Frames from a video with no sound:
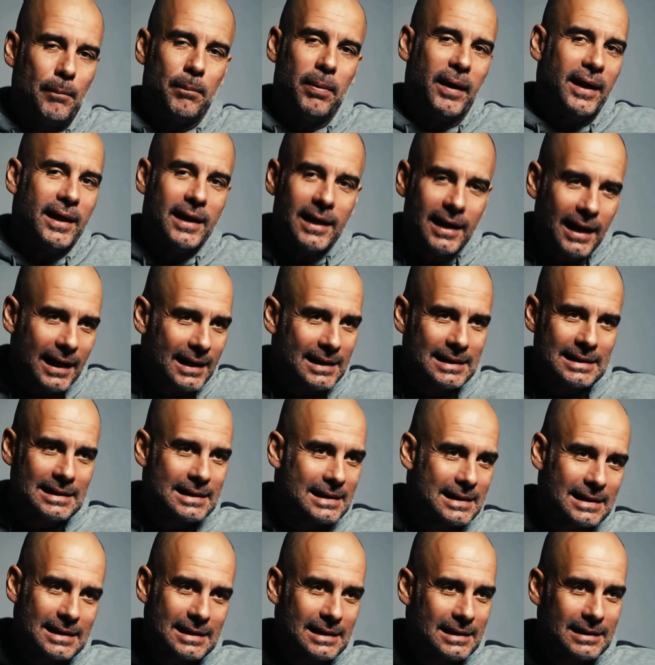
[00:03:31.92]
I play
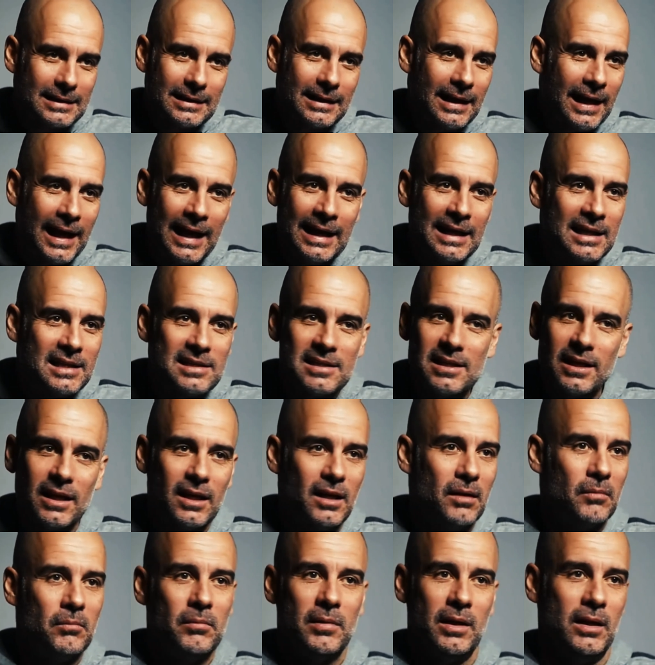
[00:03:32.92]
against any
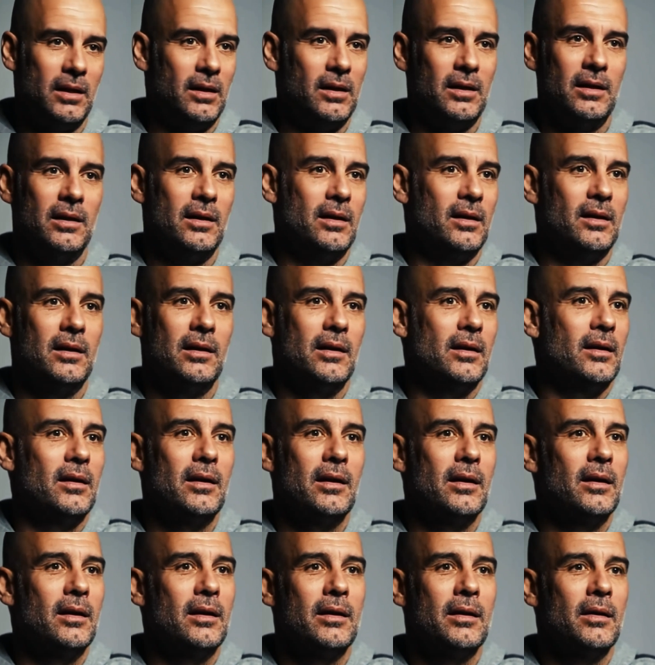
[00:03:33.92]
team and
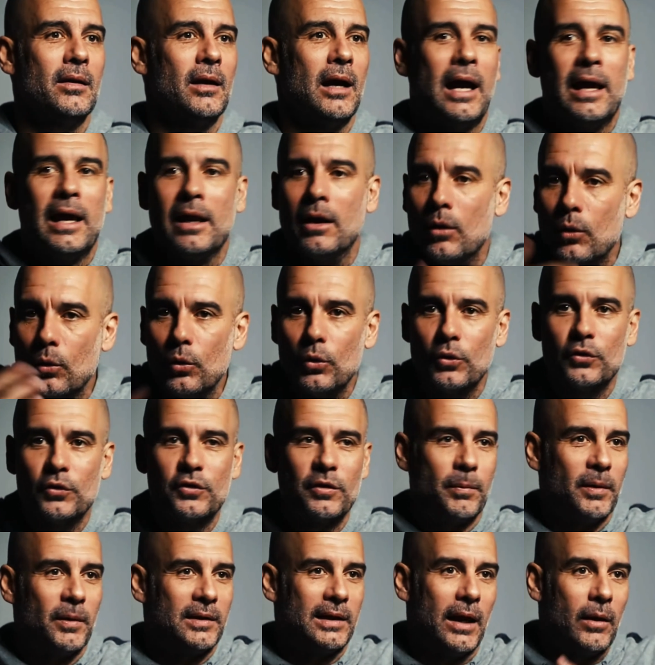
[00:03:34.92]
I
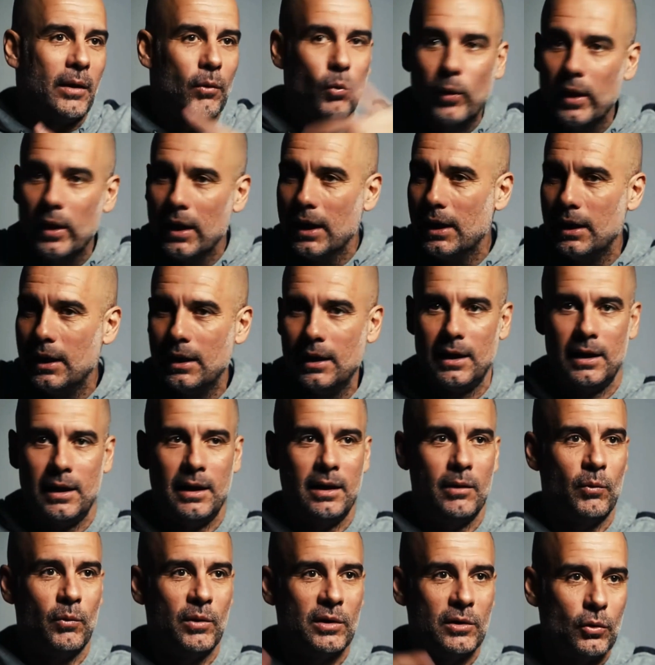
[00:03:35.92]
lose, but I win,
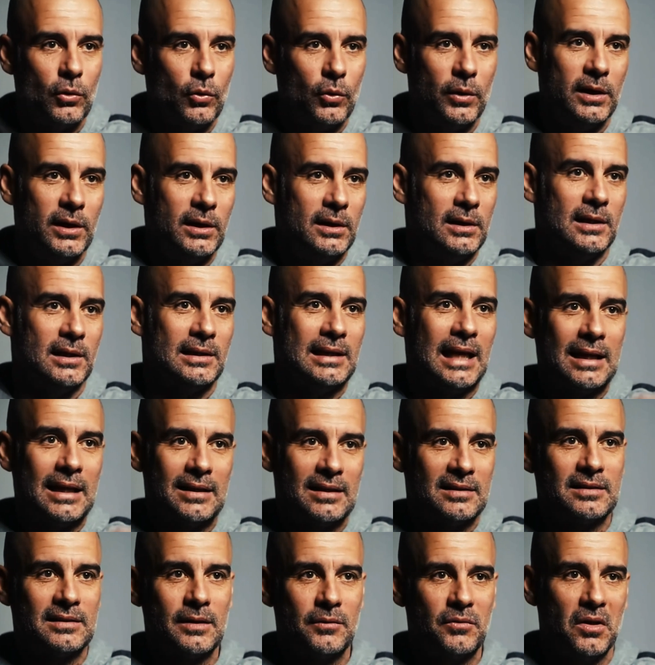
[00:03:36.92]
and we do it. The
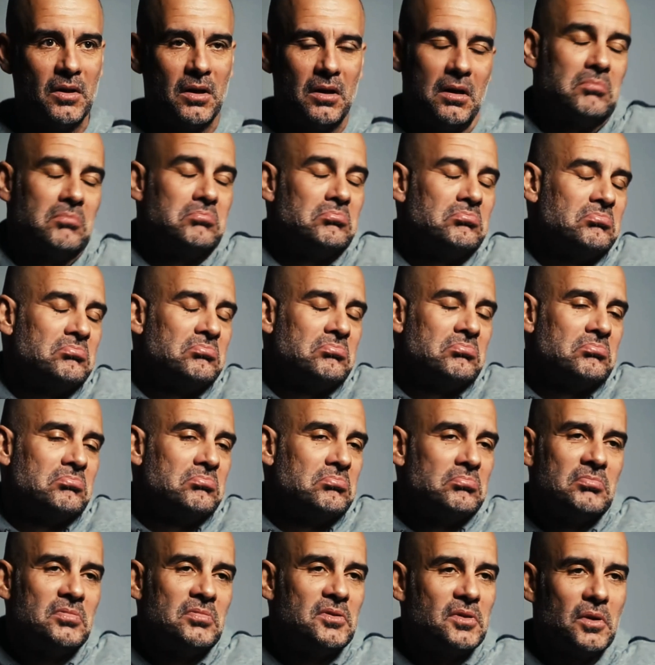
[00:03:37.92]
titles are done.
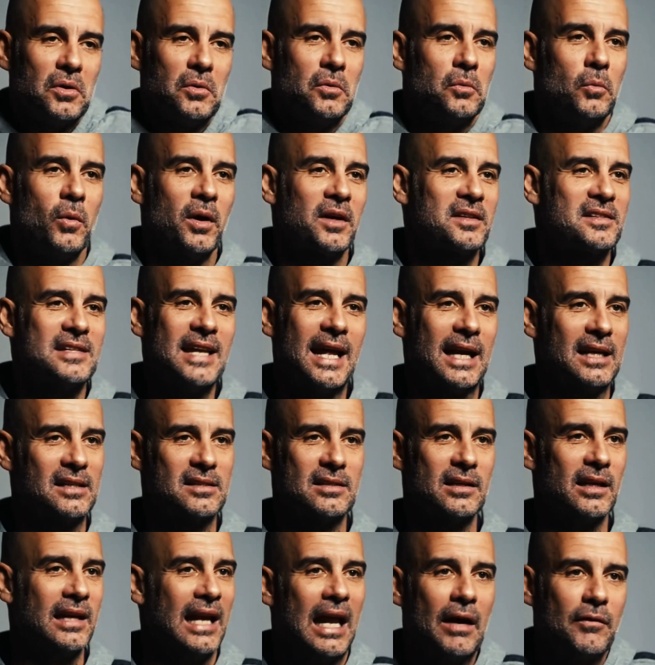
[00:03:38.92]
So what's
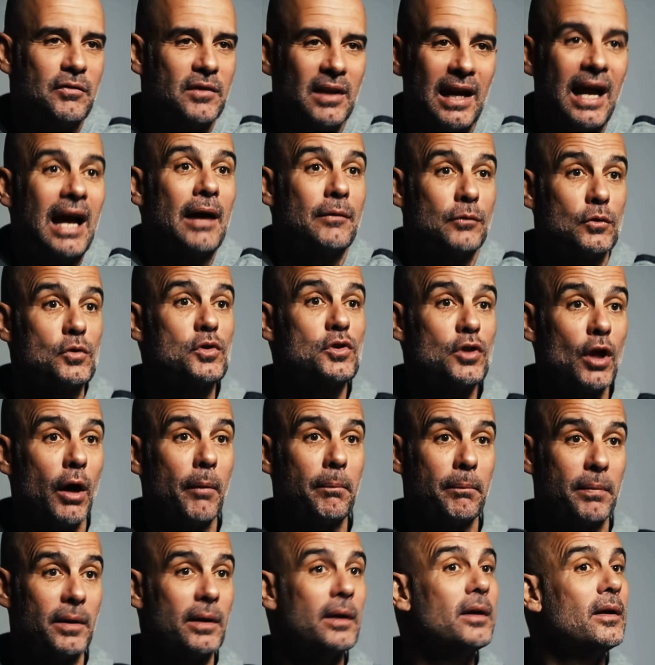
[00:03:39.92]
next? And after I had to
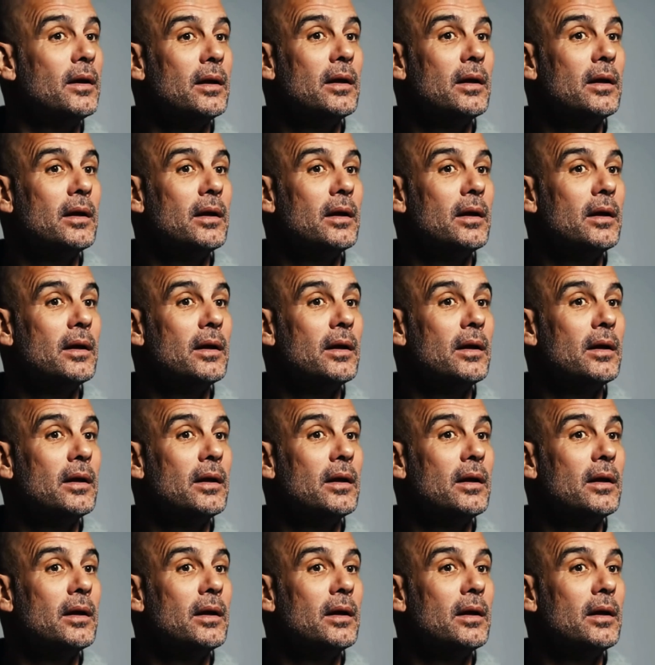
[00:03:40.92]
stop.